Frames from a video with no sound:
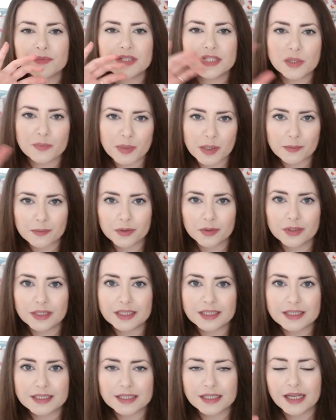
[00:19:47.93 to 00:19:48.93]
tipping
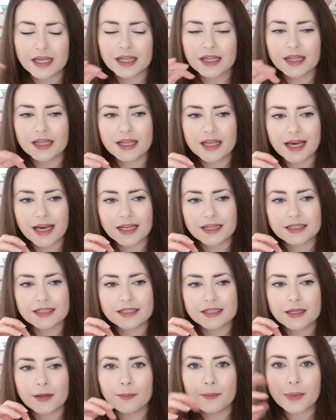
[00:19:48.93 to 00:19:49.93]
point,
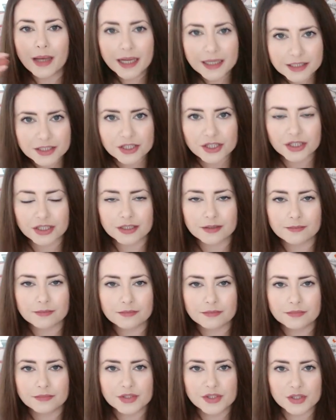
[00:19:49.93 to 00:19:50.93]
that
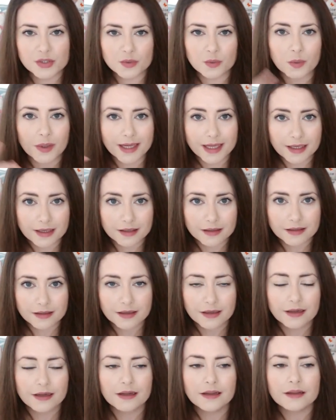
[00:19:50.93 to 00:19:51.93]
pendulum swing,
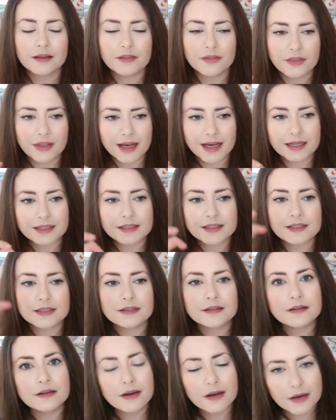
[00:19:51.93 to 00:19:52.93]
that
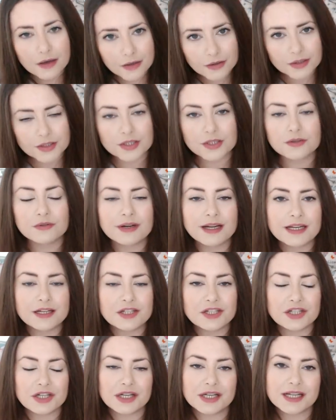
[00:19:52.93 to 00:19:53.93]

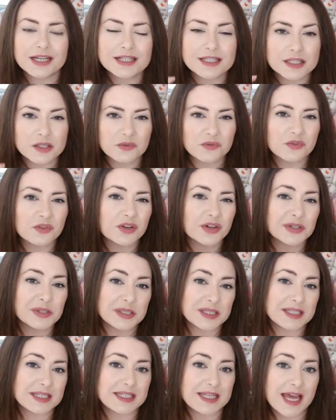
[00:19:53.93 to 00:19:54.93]
alteration. It's the
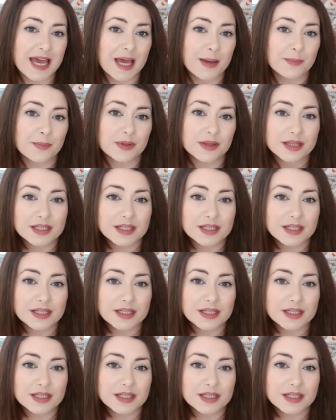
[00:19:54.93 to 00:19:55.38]
first step.